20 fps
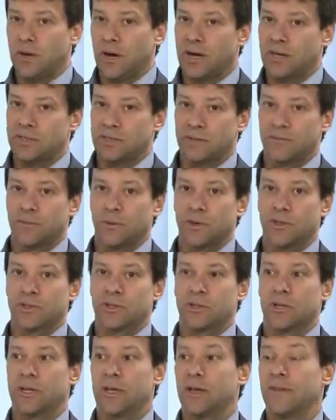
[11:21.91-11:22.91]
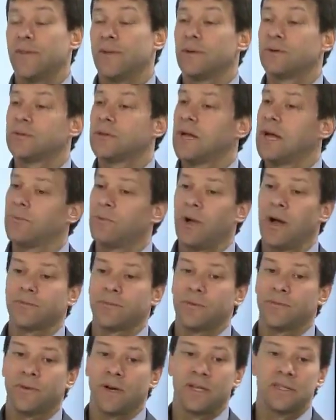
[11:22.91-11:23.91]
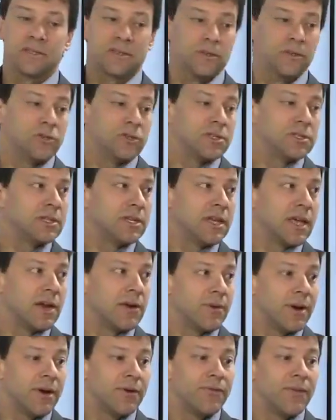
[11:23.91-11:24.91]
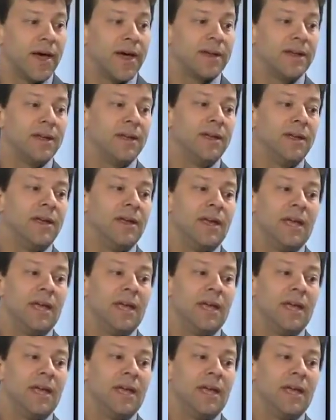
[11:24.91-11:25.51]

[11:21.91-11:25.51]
costs, unfortunately. And those we'll have to find solutions to get around that.